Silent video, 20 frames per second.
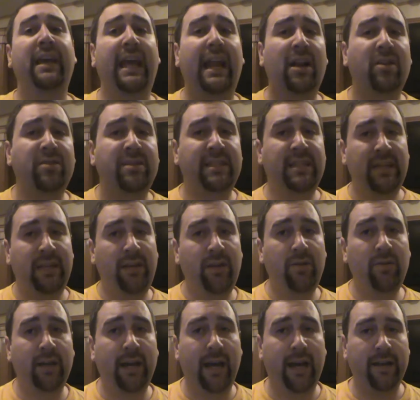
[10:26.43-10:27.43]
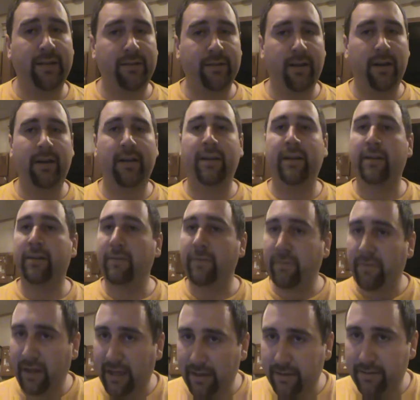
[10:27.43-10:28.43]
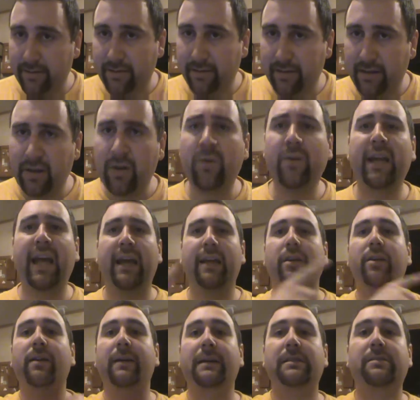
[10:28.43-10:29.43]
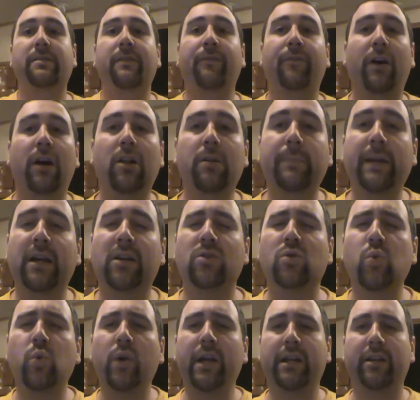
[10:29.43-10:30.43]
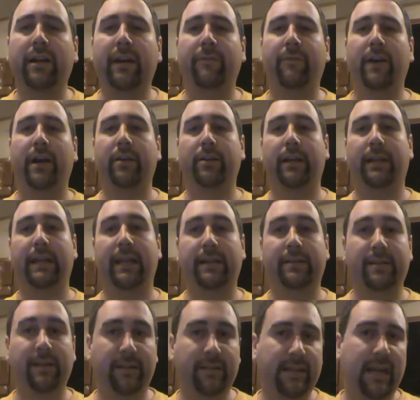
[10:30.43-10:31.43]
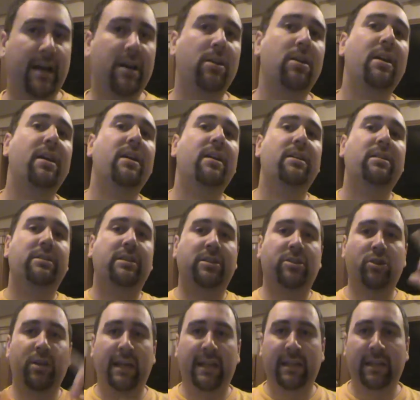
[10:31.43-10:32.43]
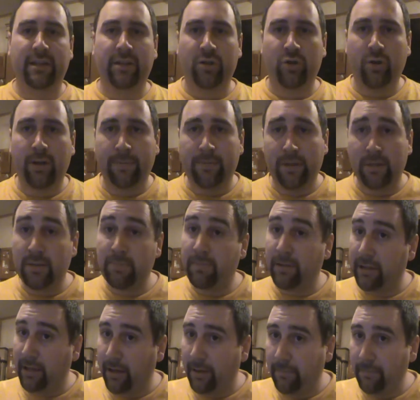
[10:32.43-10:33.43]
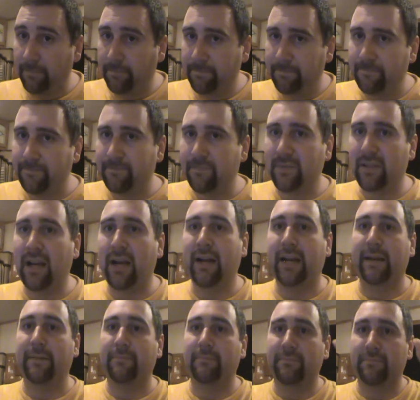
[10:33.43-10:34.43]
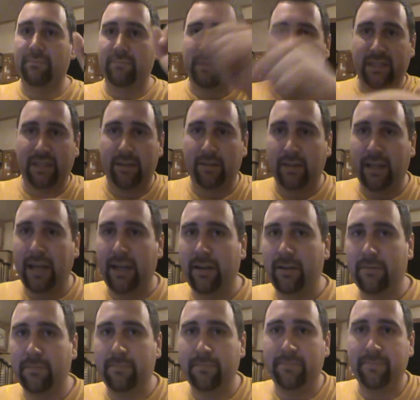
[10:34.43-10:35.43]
and I'll see you guys on another fix. And oh yeah, you guys can follow me on Twitter at FalconXXL in the descriptions below. Alright, see you later.